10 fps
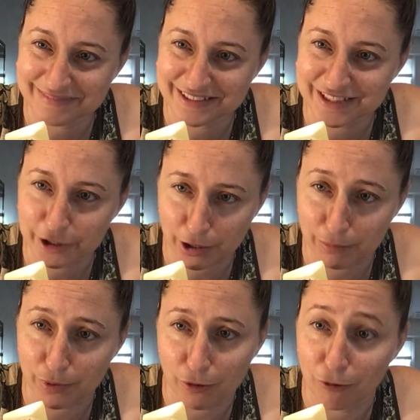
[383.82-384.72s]
to
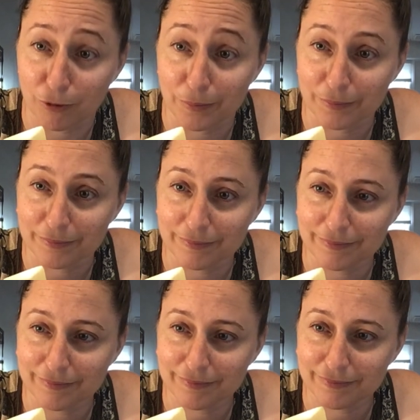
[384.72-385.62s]
come home.
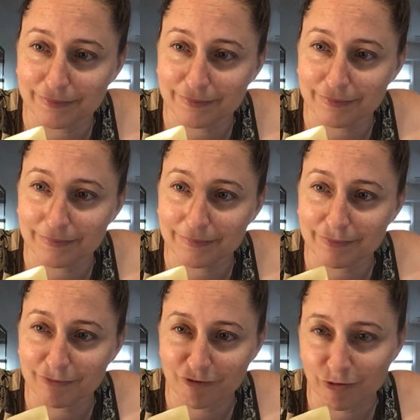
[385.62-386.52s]

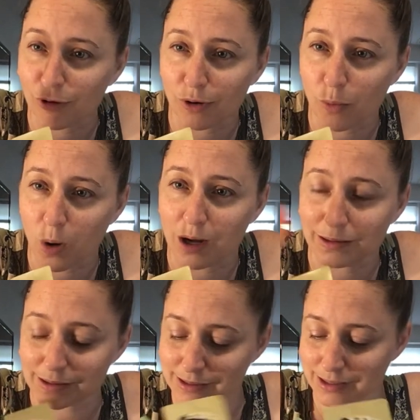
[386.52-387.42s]
4 of
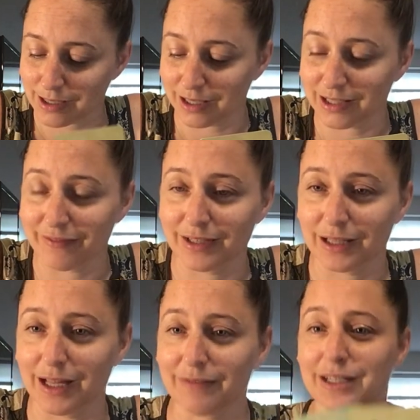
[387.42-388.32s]
Wands,
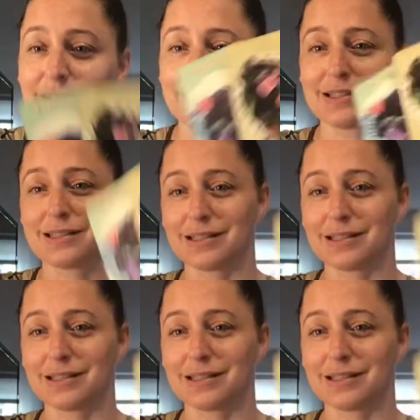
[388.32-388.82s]
11-11. This is